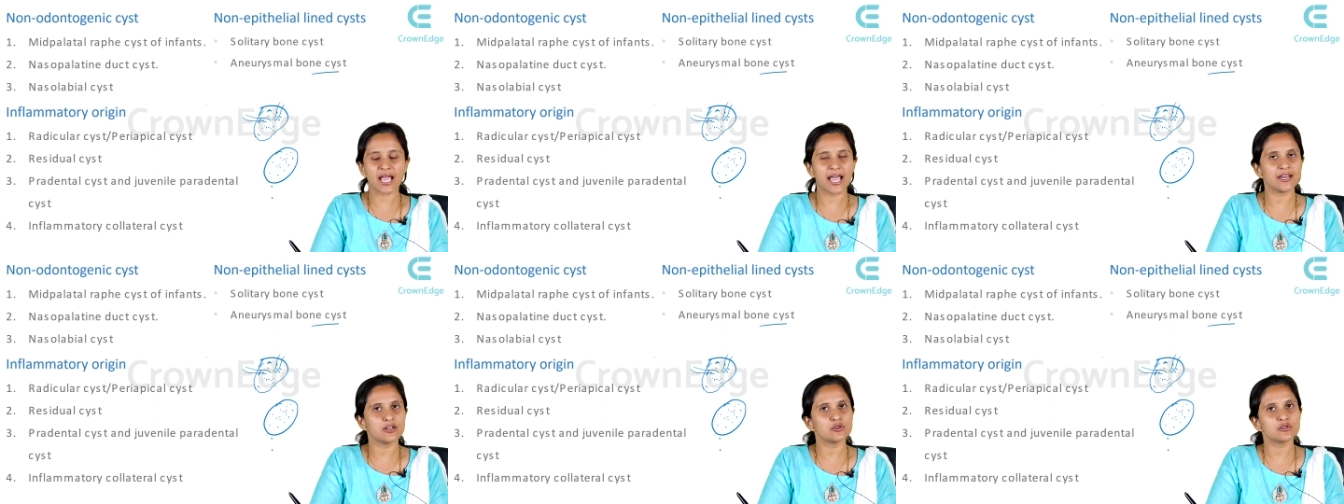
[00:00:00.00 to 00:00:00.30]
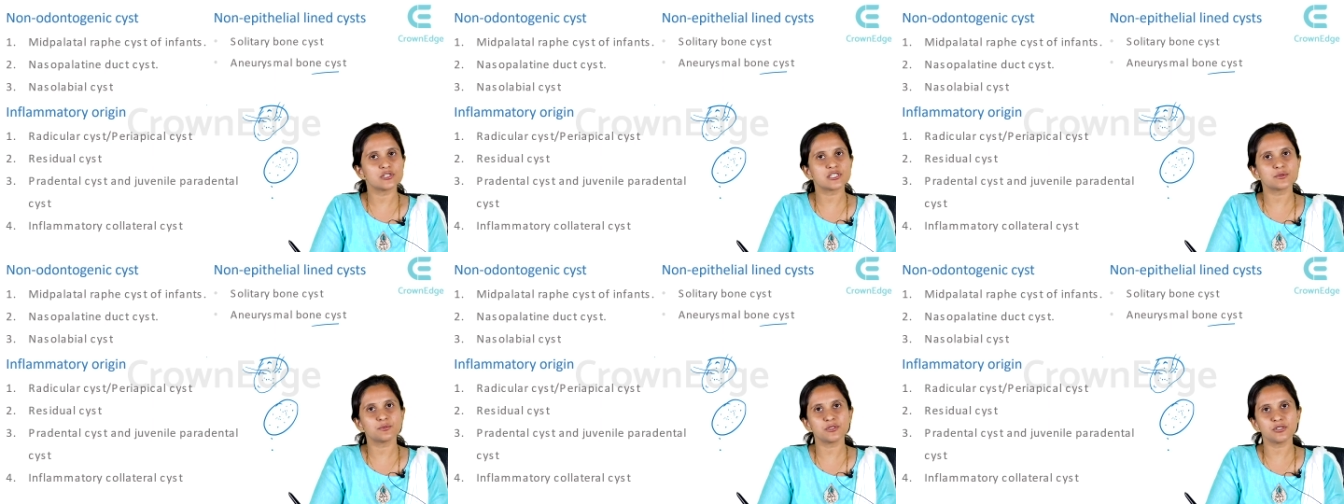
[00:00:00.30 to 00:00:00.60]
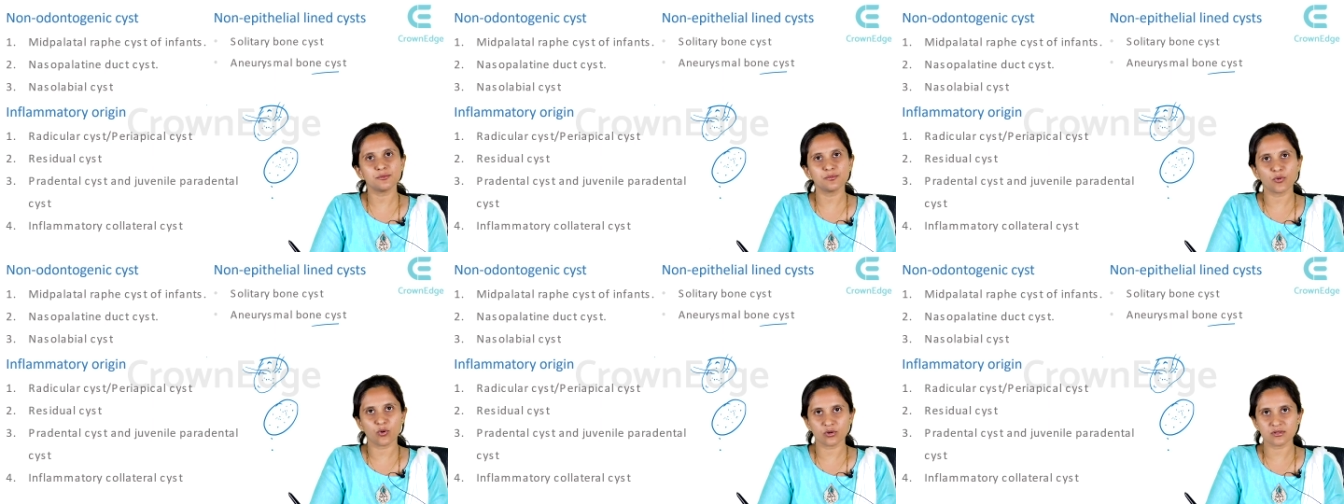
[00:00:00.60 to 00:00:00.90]

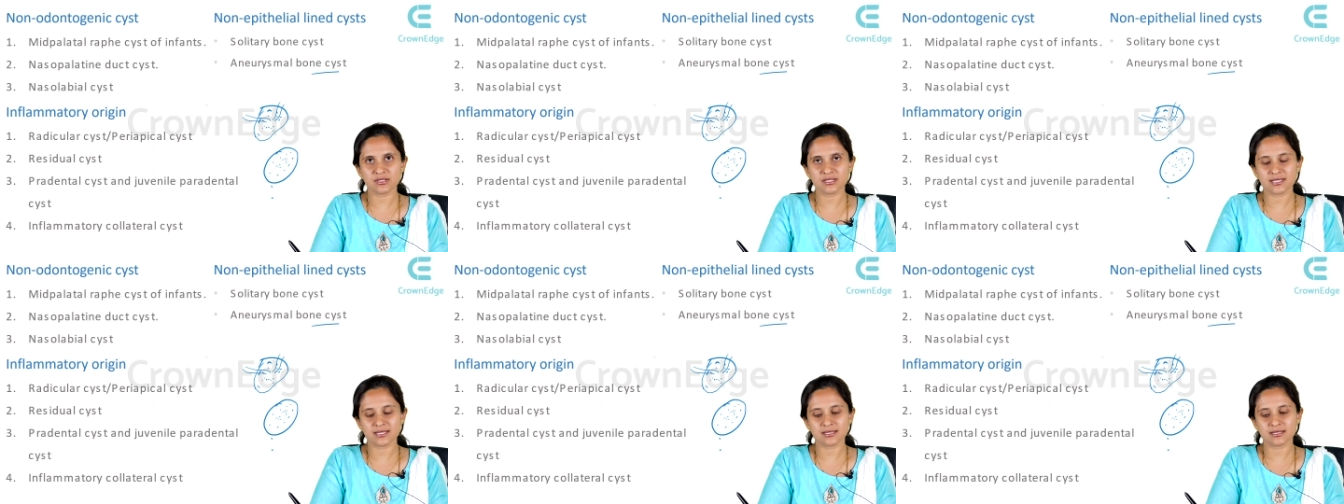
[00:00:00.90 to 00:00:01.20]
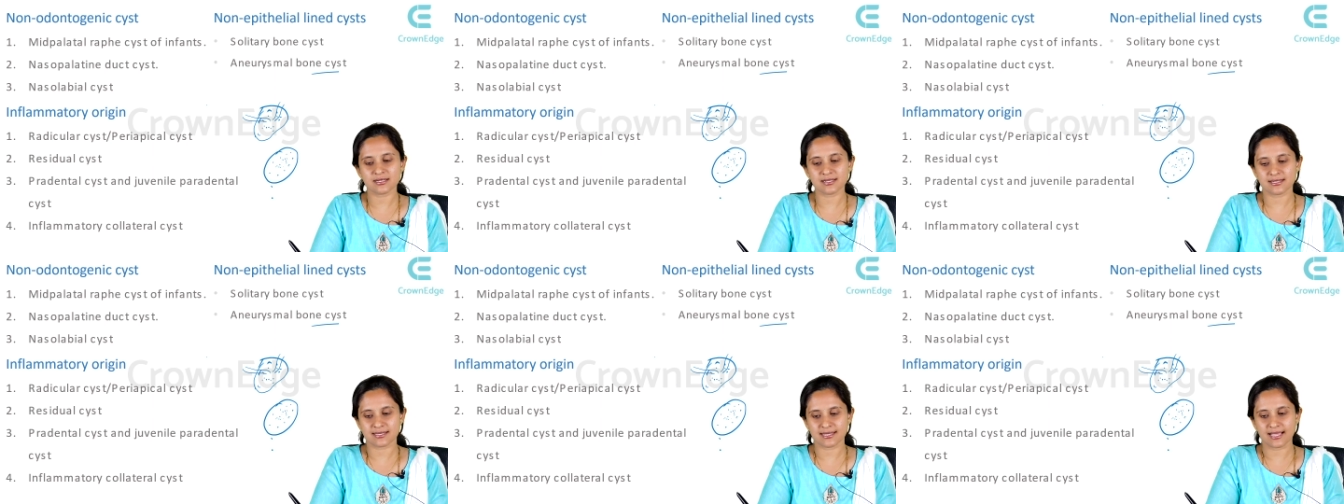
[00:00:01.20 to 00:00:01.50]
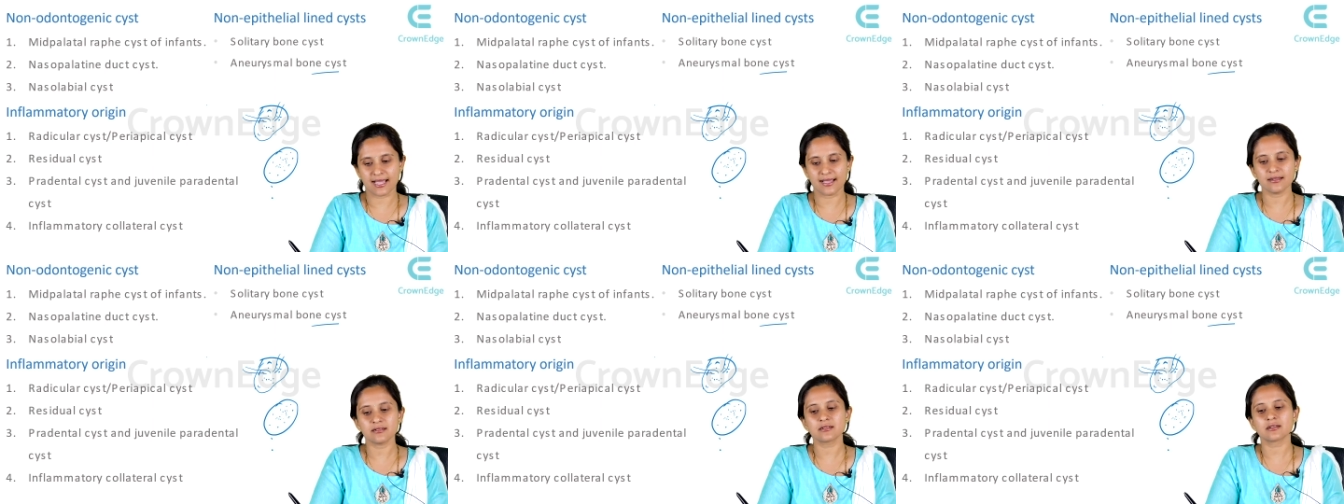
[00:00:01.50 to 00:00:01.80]
aneurysmal bone cyst is
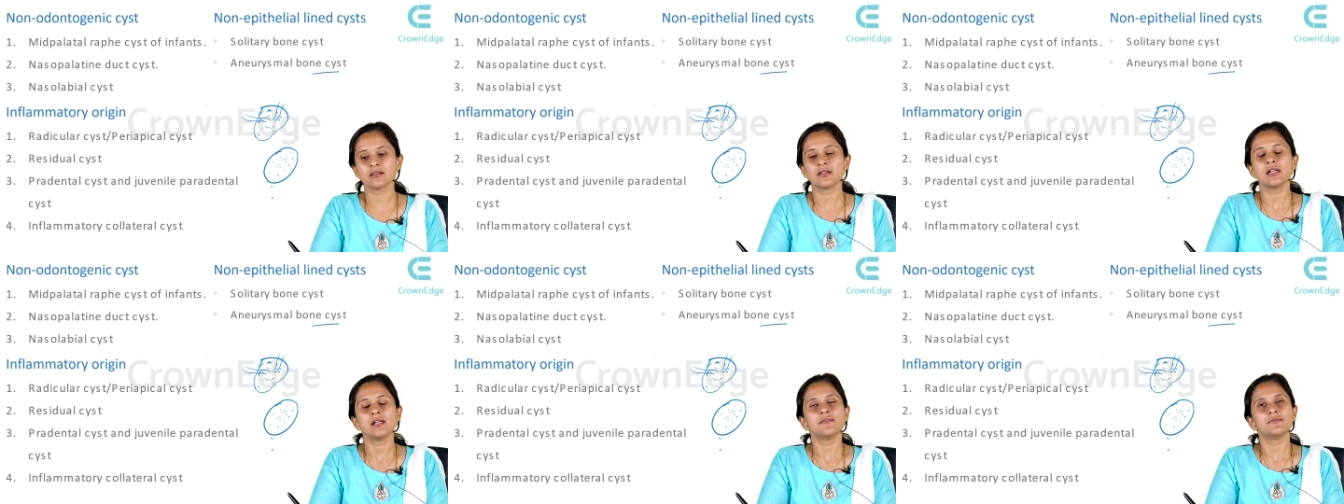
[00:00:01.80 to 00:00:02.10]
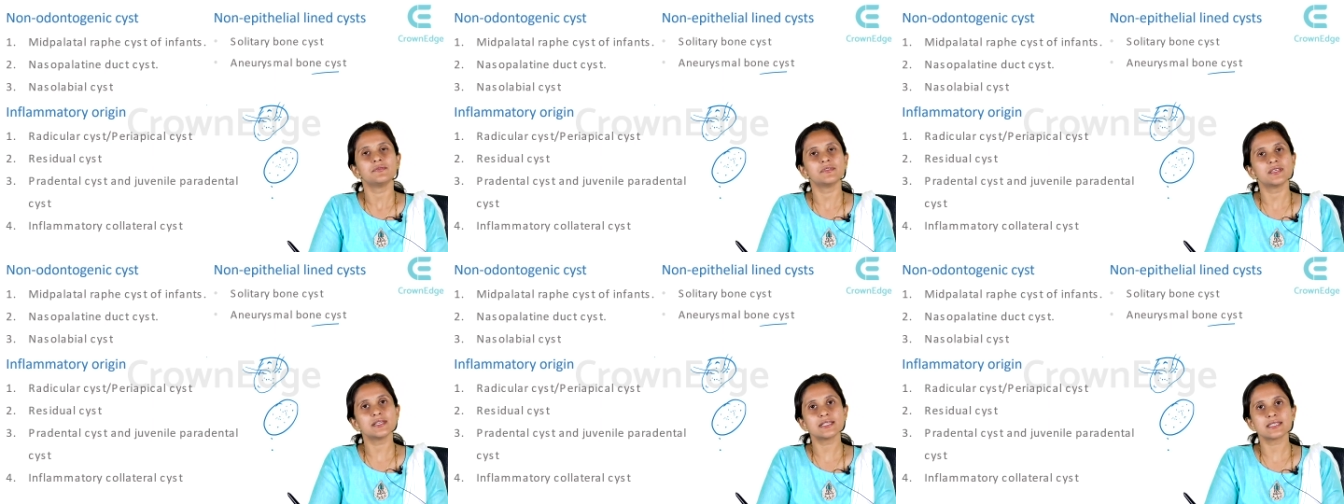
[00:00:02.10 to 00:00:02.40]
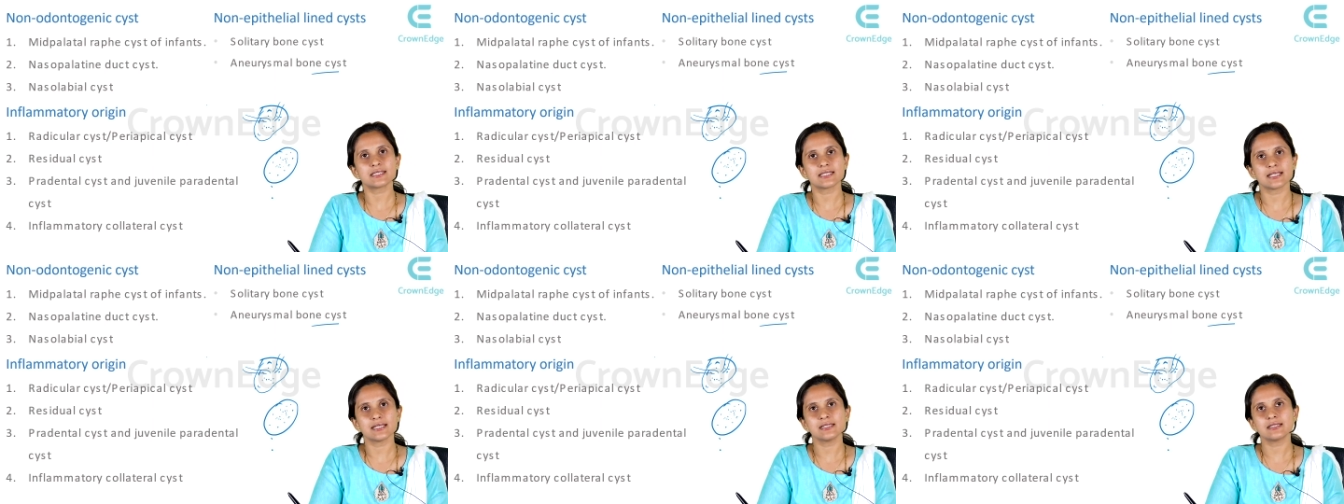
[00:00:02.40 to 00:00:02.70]
that
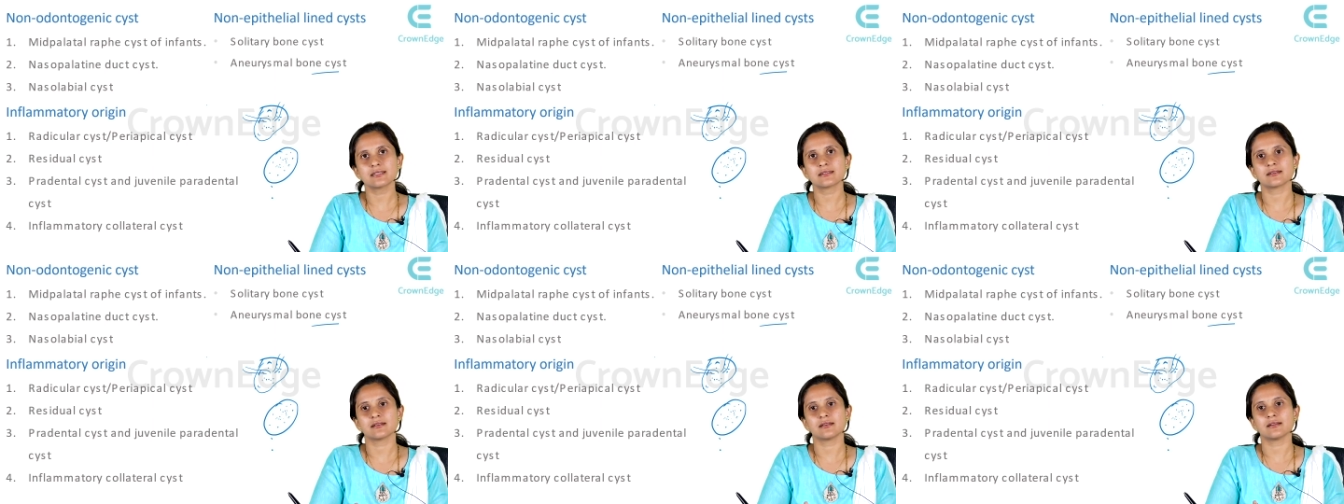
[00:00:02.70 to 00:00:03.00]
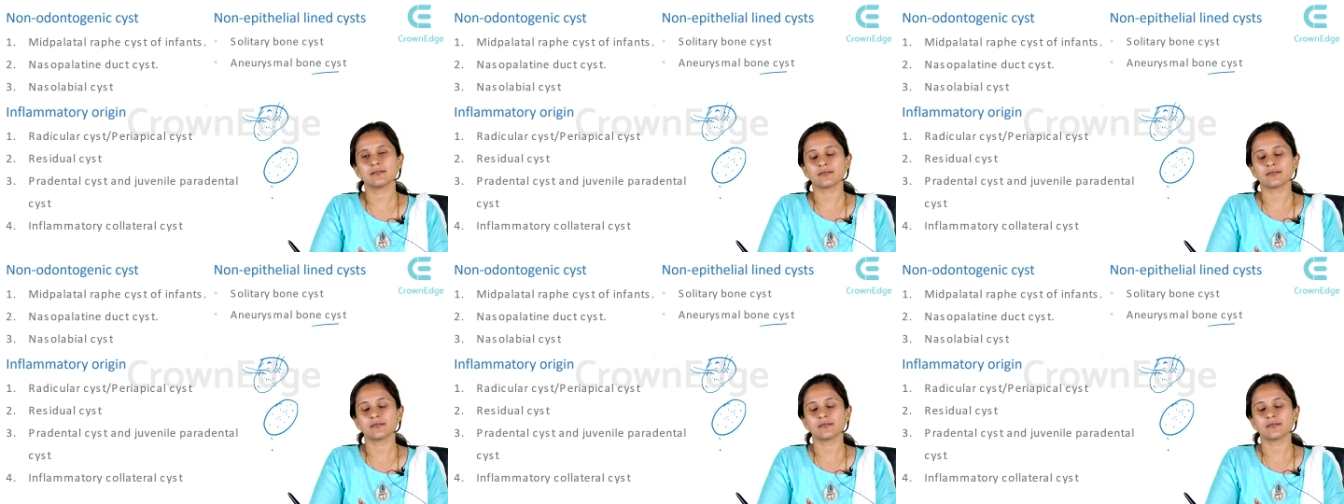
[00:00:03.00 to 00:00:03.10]
this cyst